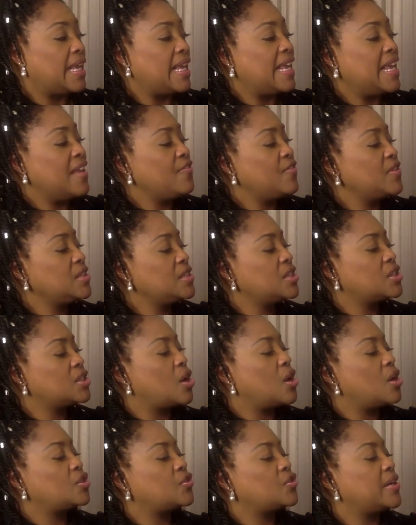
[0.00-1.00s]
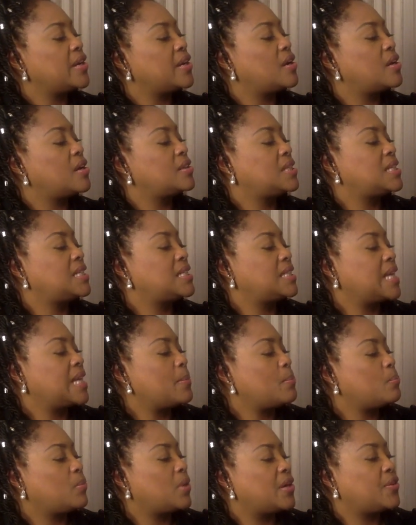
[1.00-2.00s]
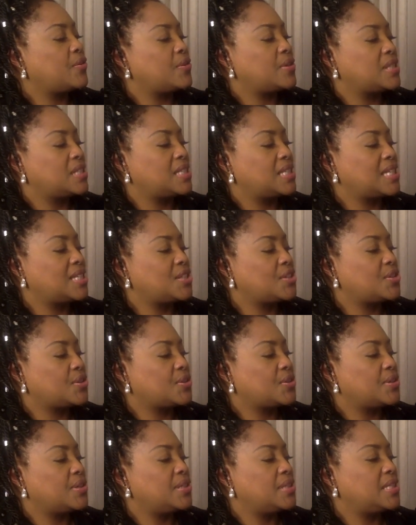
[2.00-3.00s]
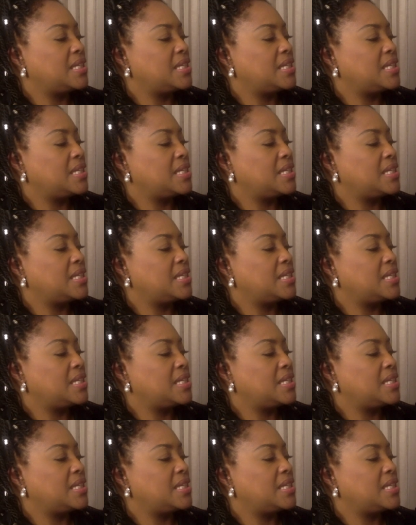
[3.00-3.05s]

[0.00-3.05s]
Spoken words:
Even Cendrillon's stepmother and sister